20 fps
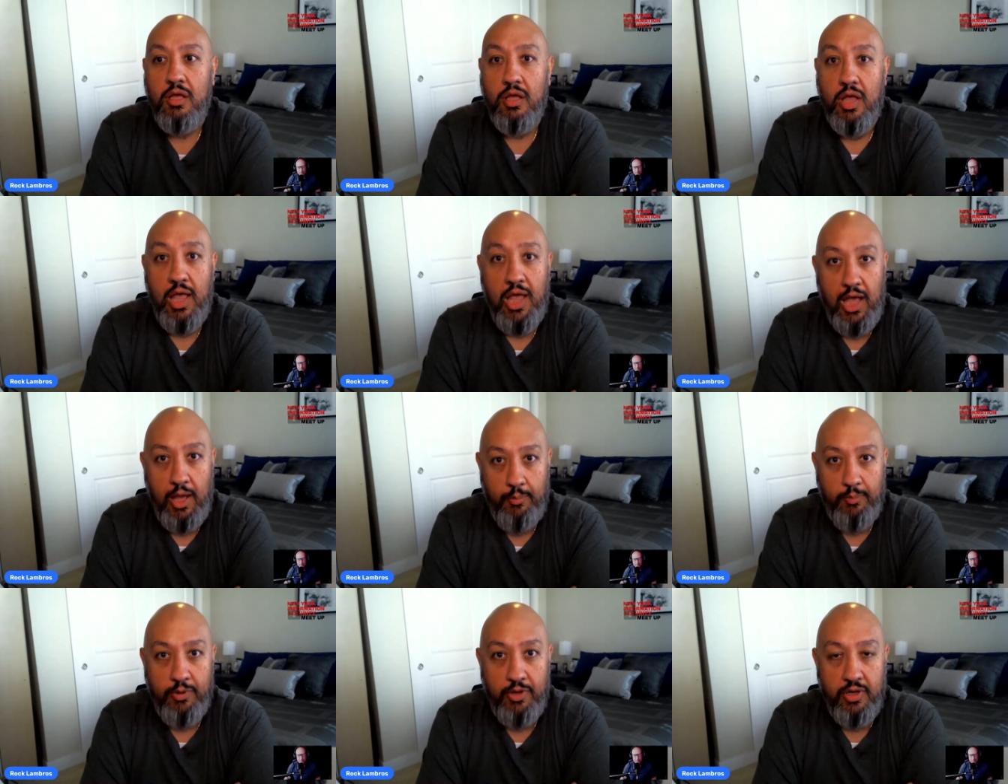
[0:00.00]

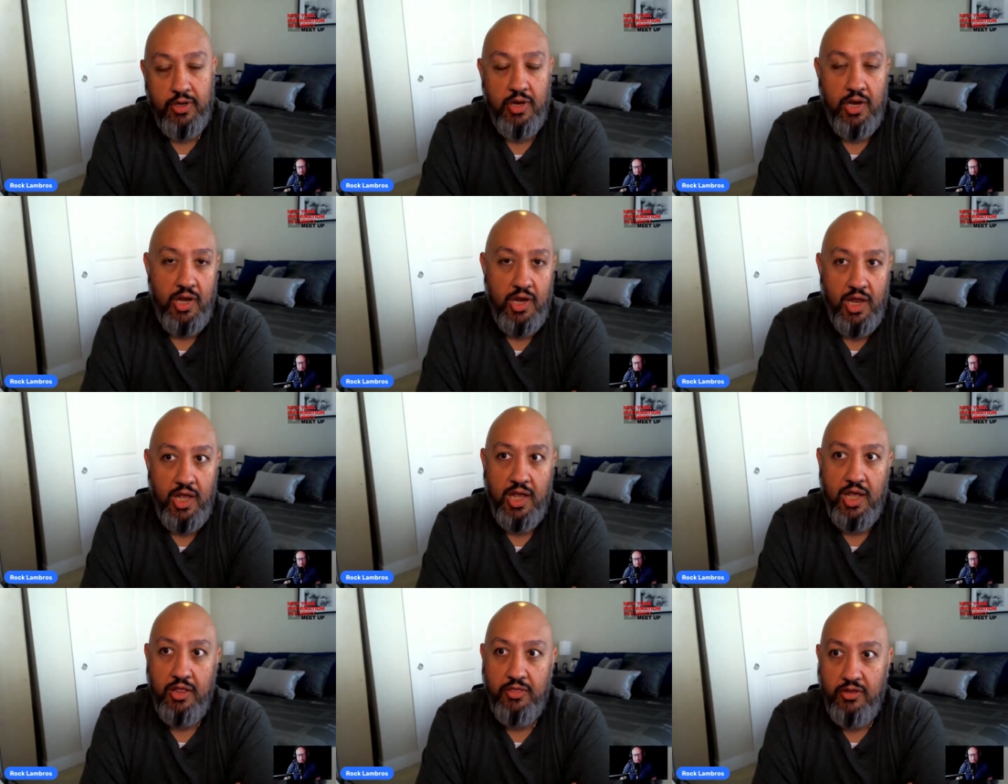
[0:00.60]
happened,
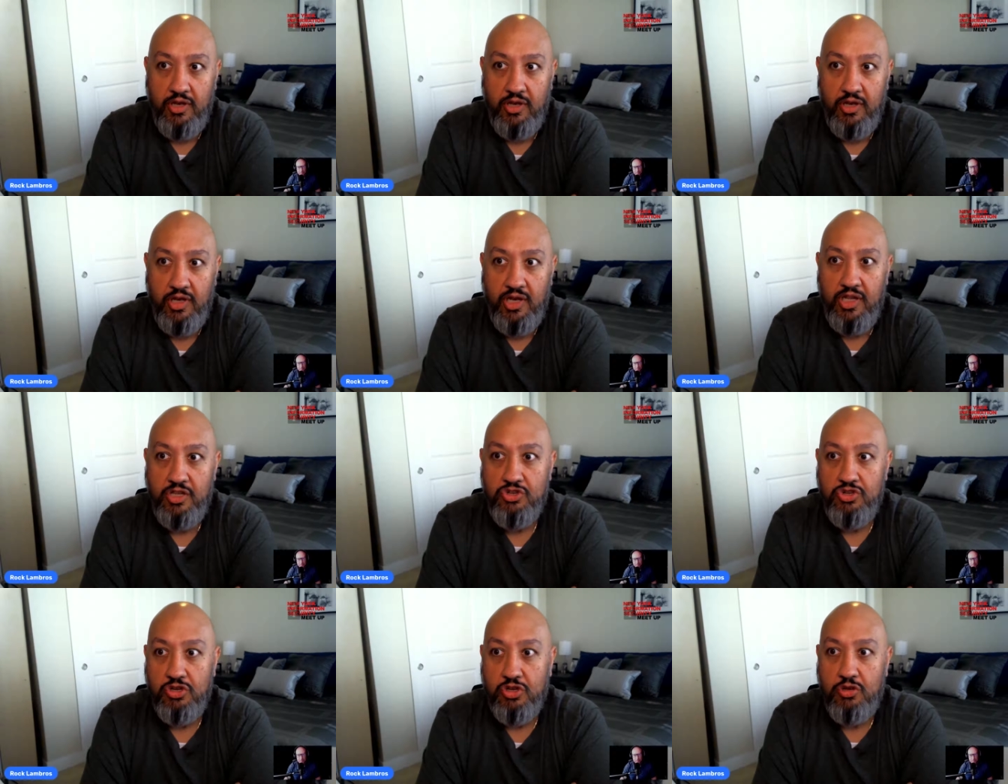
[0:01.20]
and I had the
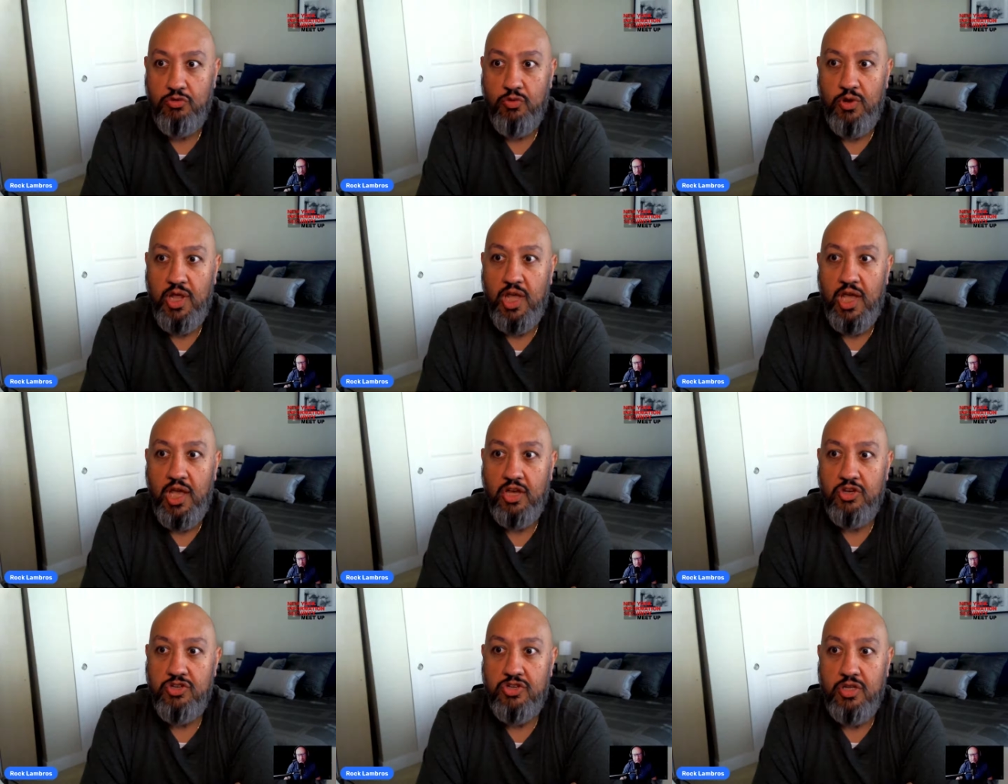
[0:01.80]
knee-jerk
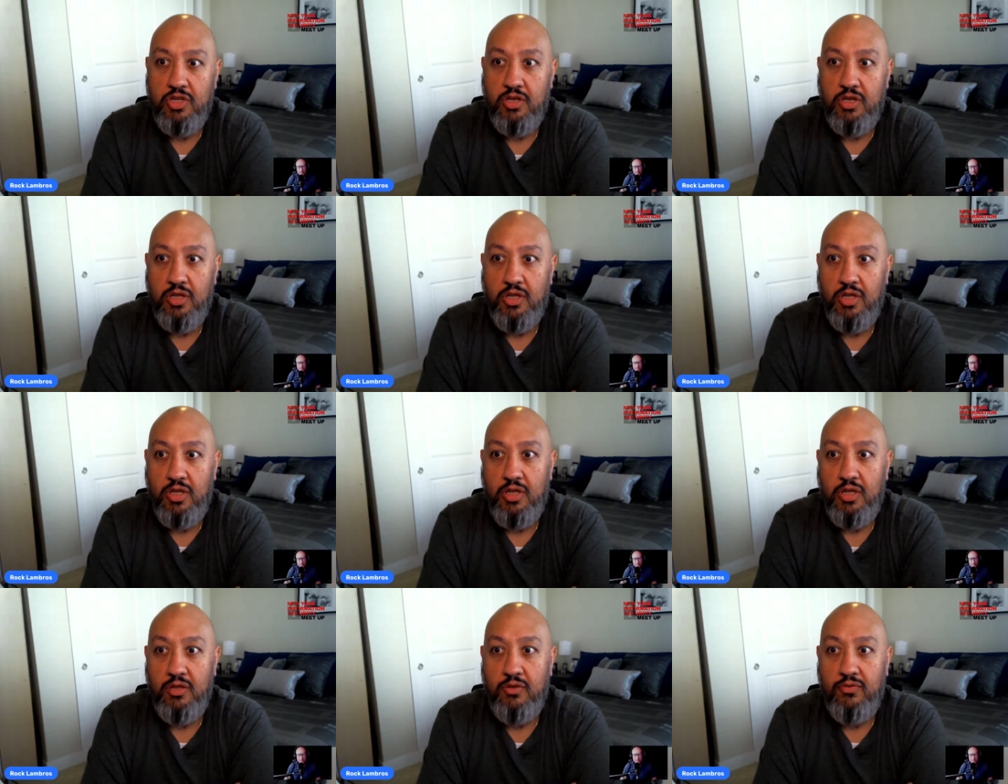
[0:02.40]
reaction
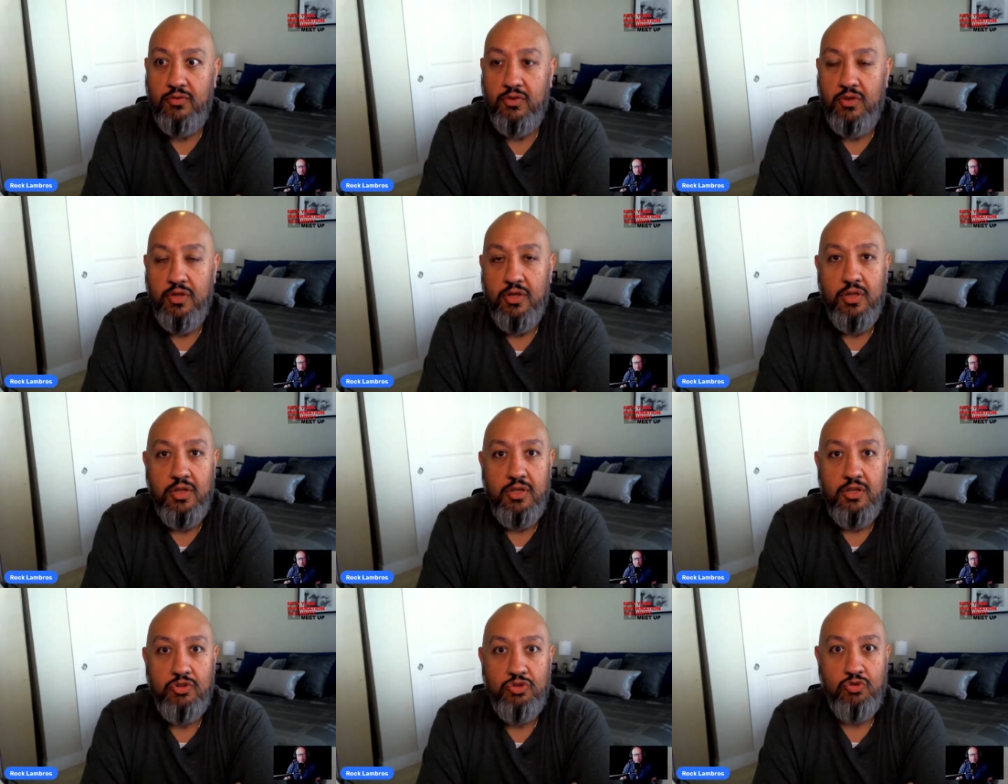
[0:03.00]
of
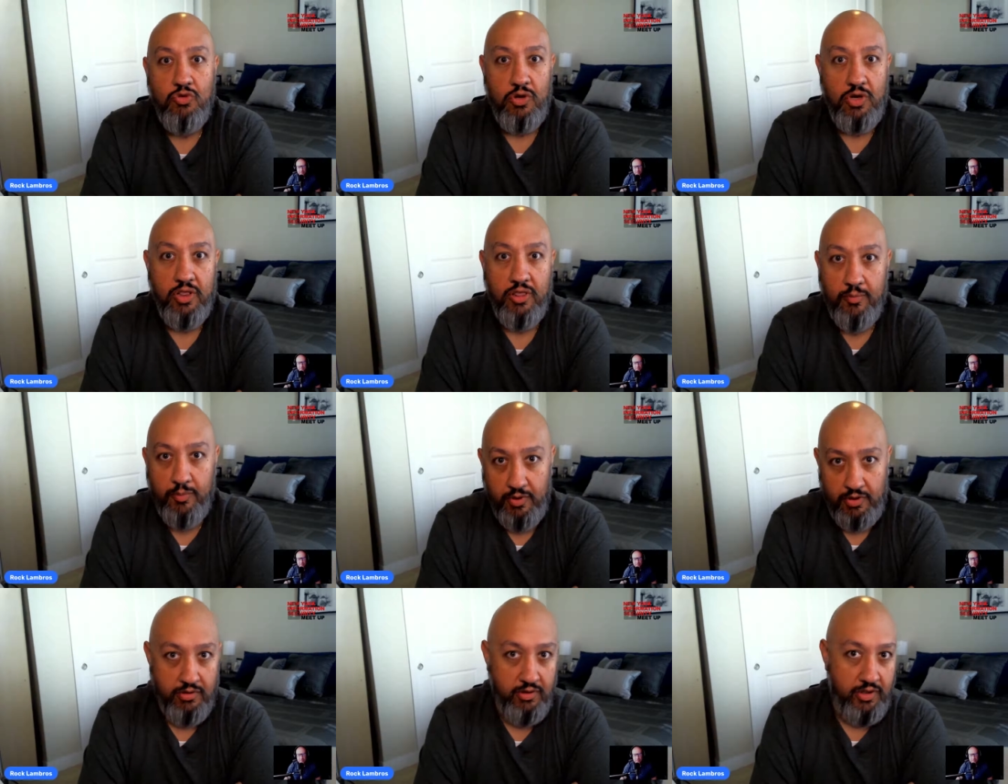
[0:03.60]
joining the
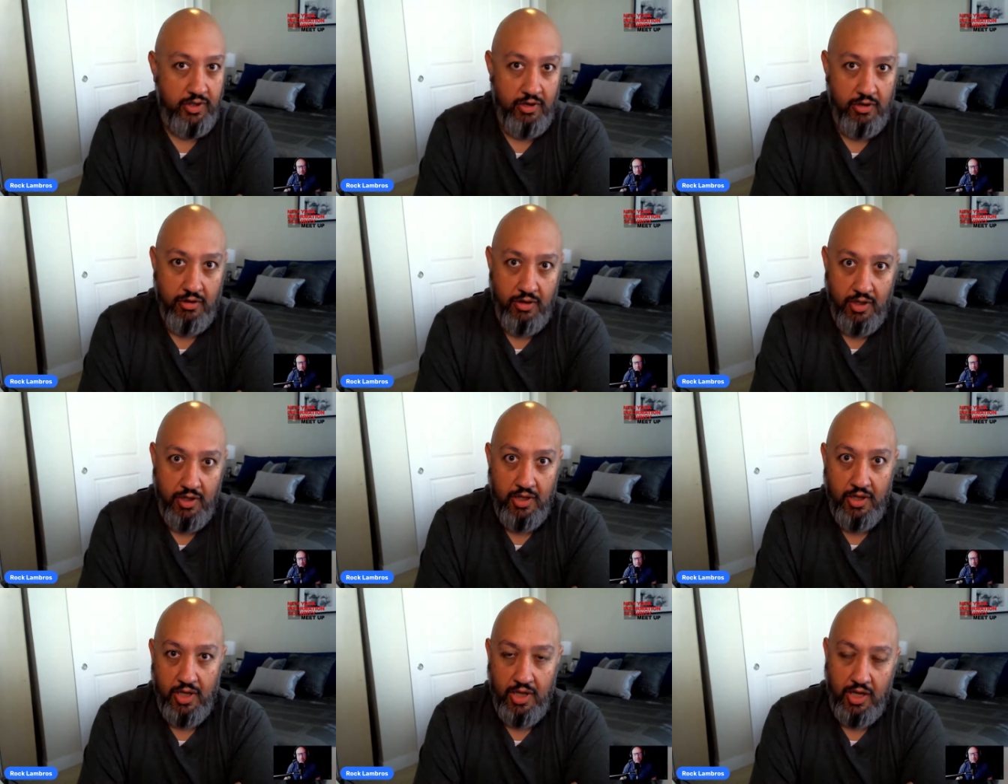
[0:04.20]

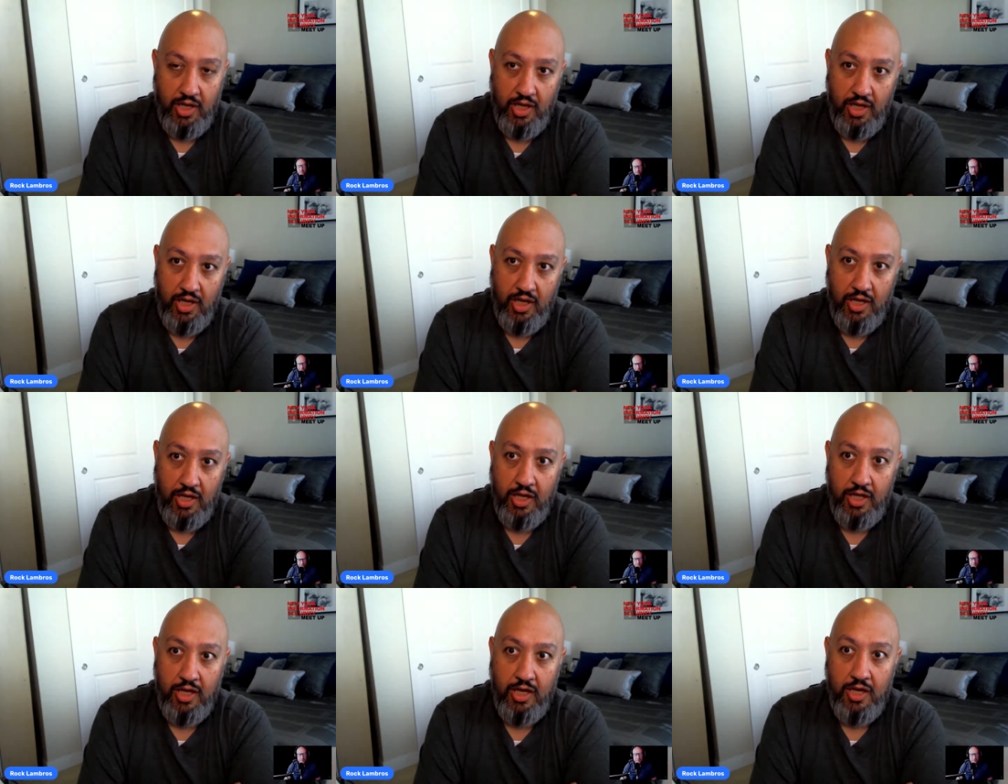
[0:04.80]
military,
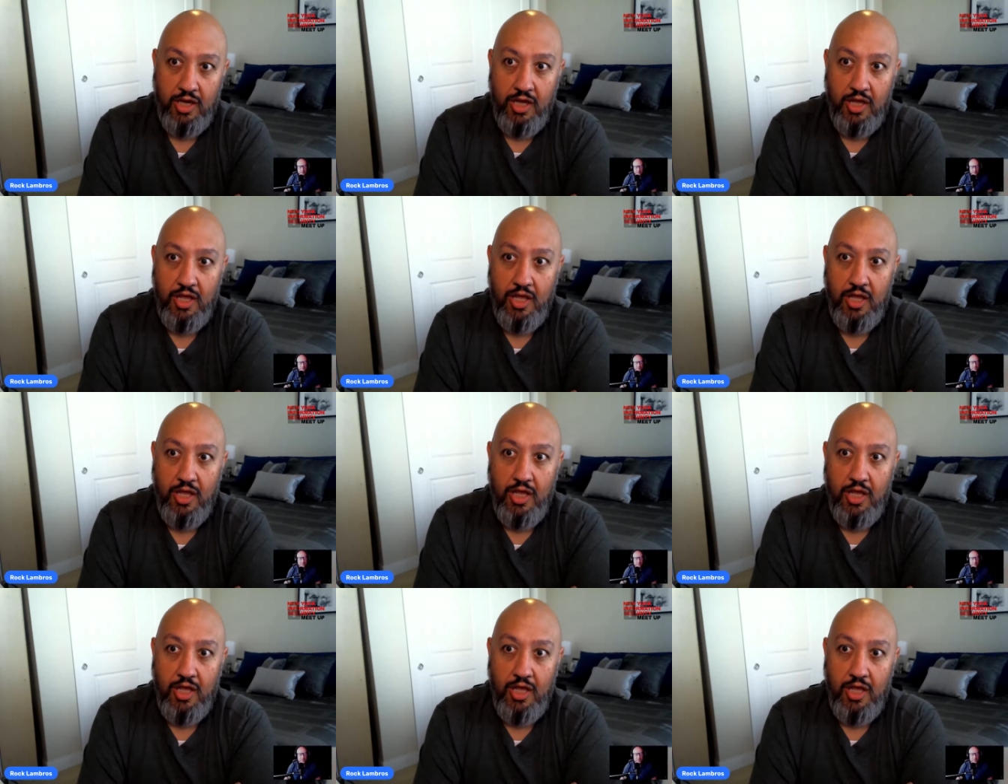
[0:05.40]
and